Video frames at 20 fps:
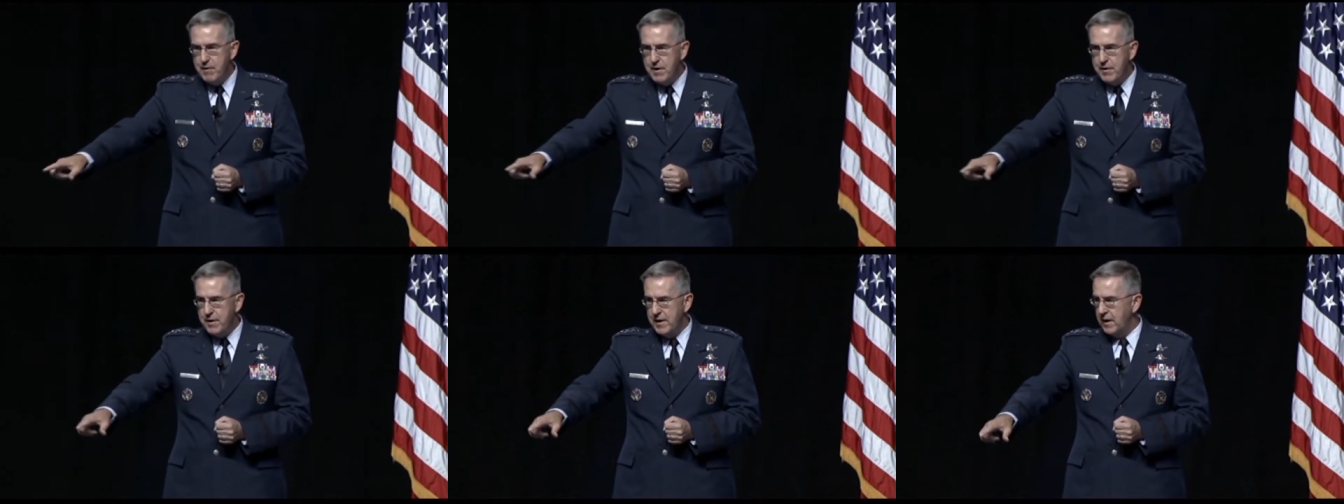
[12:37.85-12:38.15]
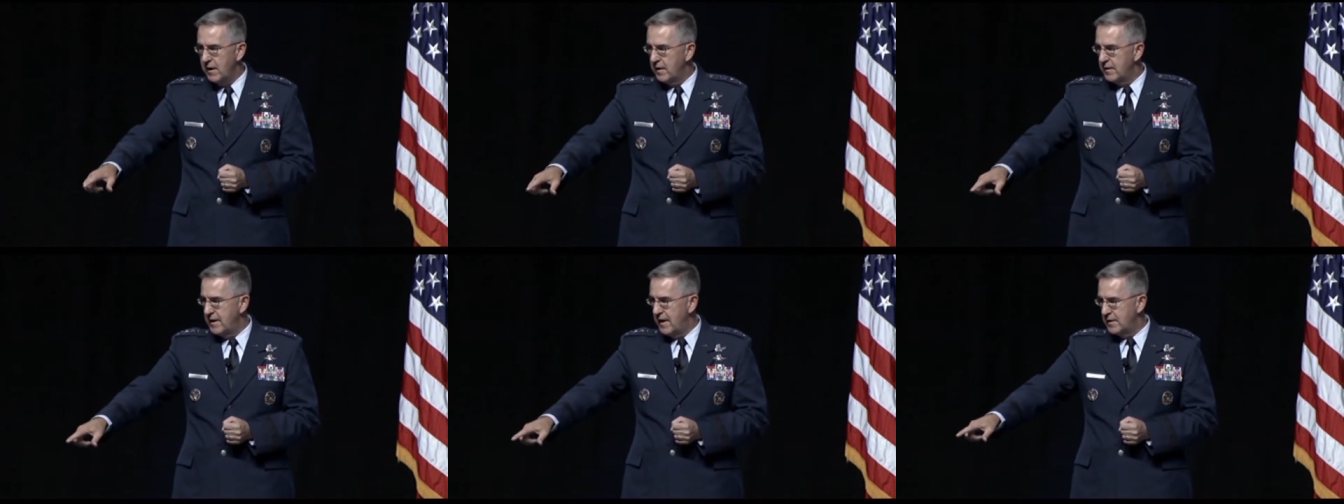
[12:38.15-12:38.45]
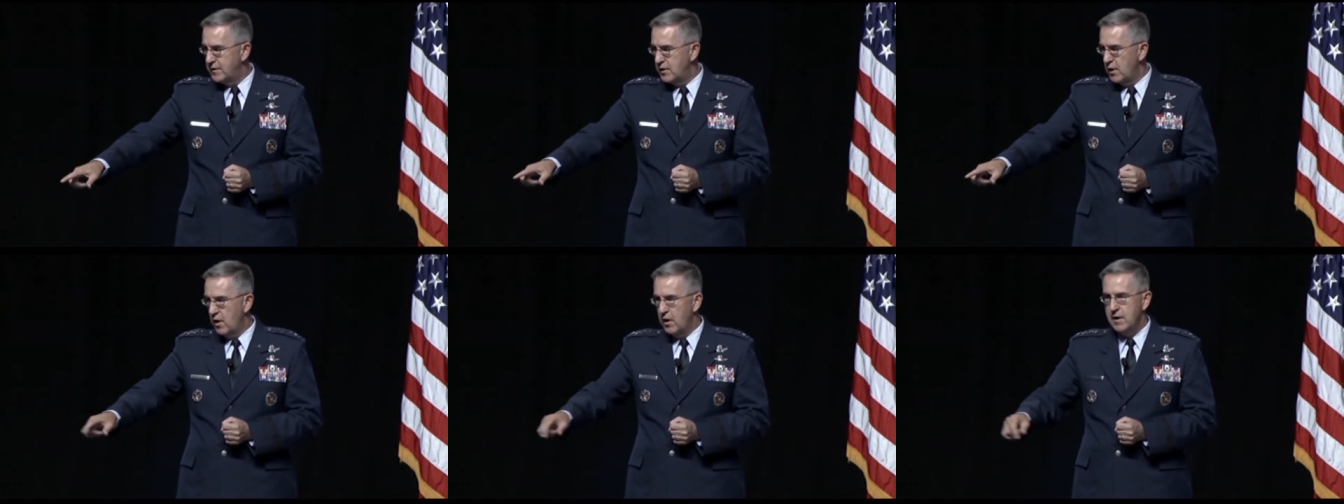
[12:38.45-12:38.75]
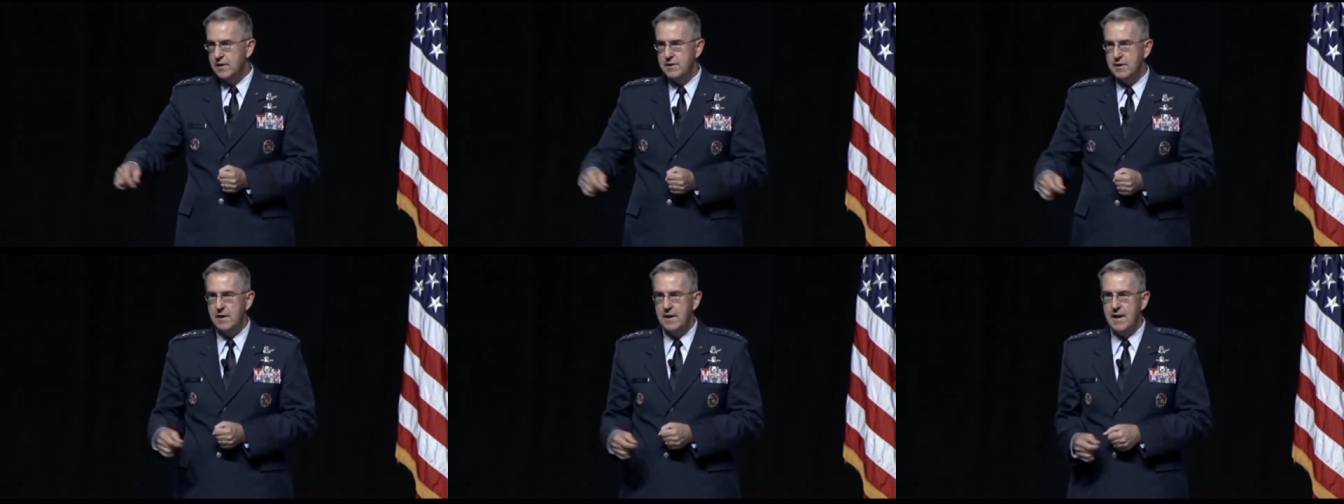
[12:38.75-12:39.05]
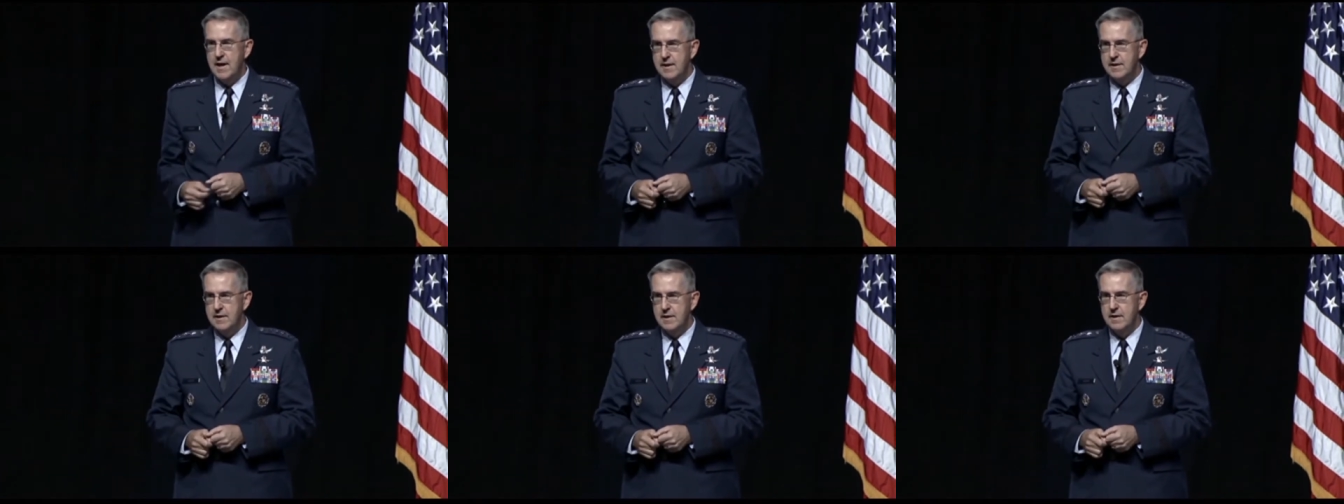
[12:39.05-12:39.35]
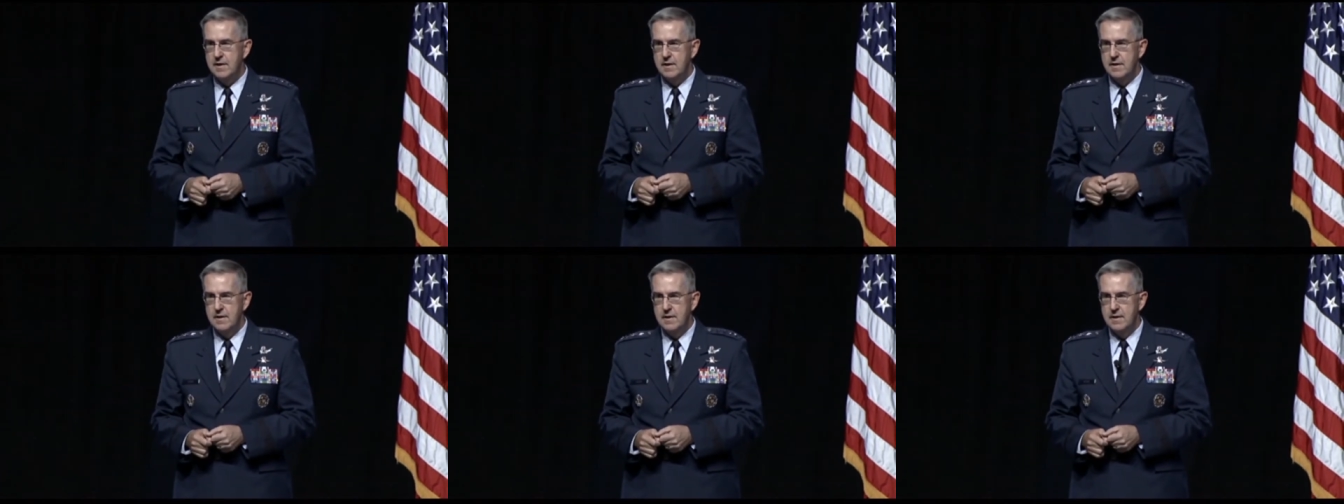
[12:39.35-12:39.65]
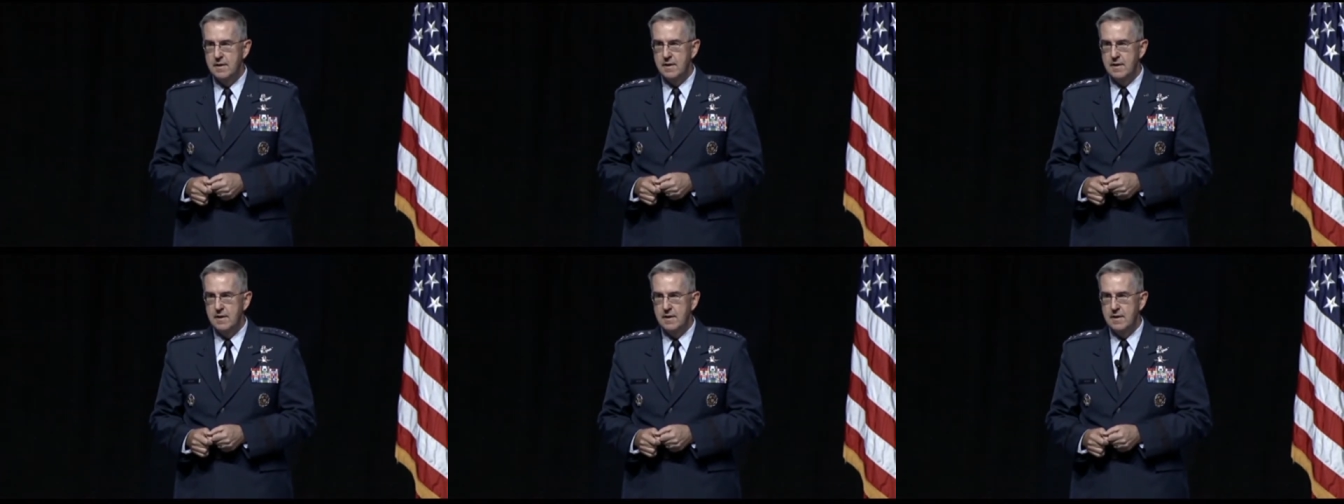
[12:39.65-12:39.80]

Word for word: everything on that chart is connected.